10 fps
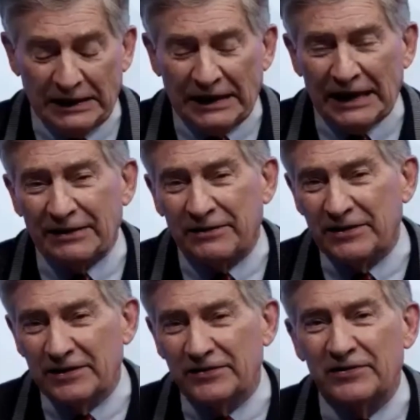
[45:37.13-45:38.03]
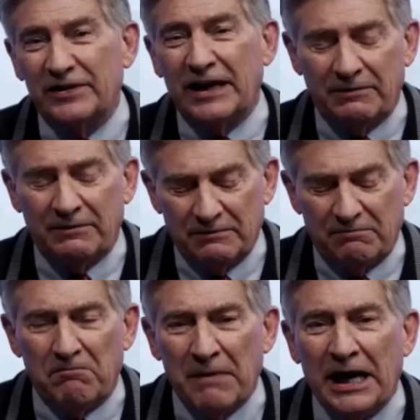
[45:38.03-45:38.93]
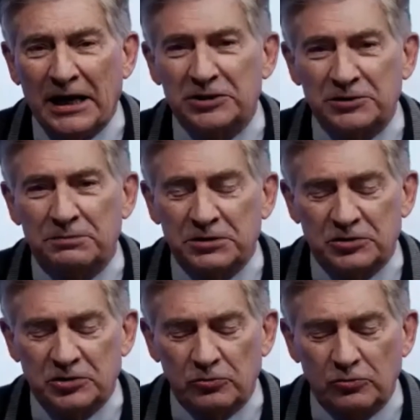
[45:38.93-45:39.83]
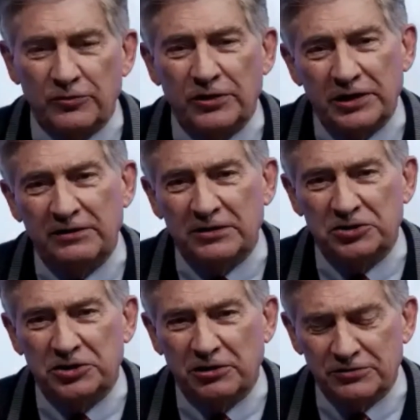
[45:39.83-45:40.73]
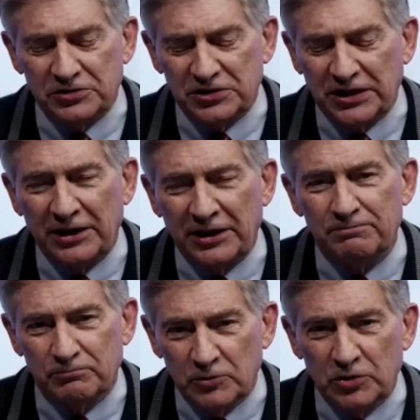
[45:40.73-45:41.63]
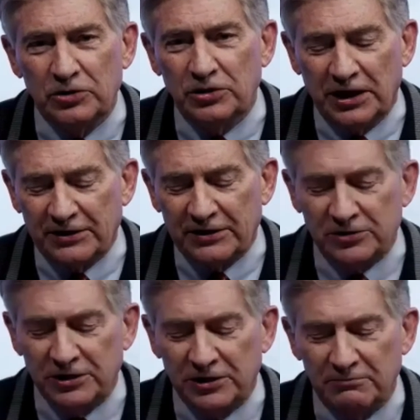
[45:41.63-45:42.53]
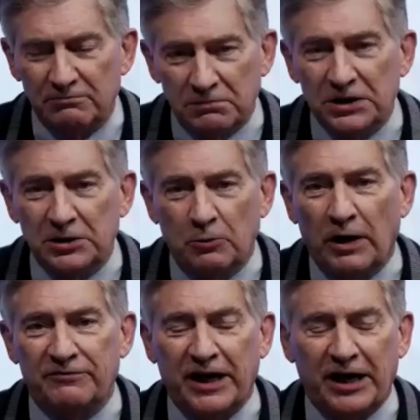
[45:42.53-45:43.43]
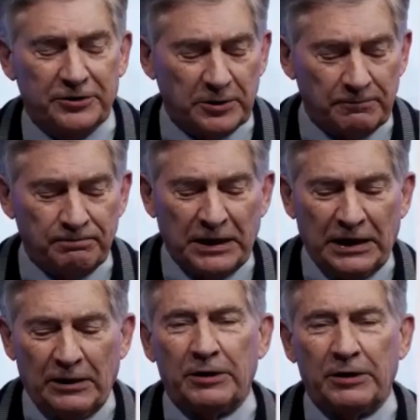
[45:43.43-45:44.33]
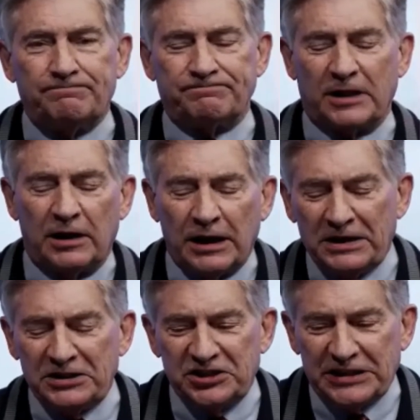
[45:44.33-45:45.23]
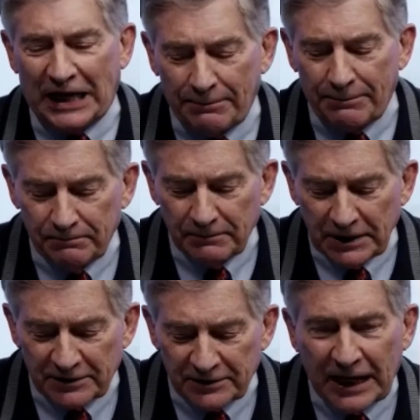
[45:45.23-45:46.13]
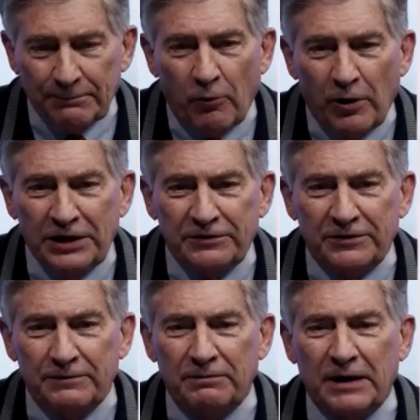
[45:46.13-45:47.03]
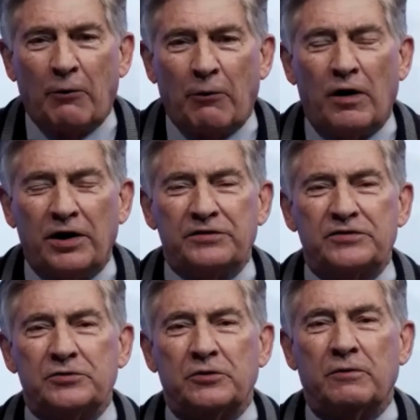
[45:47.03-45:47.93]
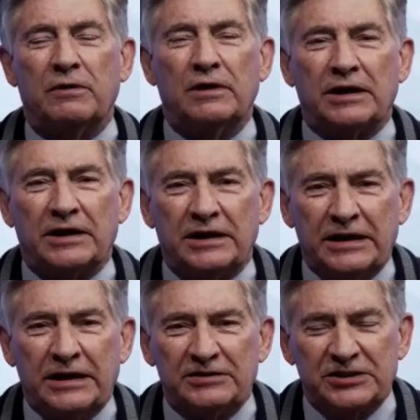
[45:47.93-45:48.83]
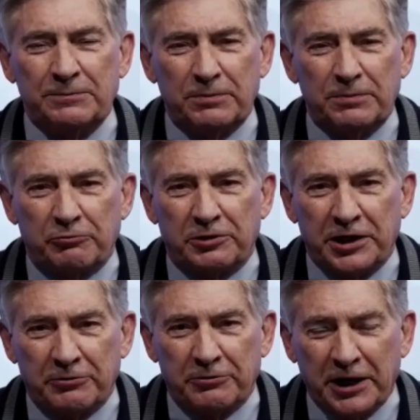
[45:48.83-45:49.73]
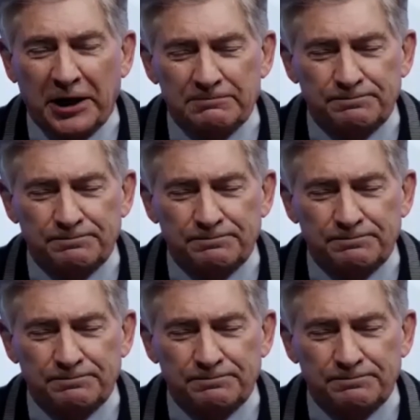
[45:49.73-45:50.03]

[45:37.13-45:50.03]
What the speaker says: And this is a management tool that in the shelter setting could actually be quite valuable. Well, let me stop at that point. I wanted to again simply reiterate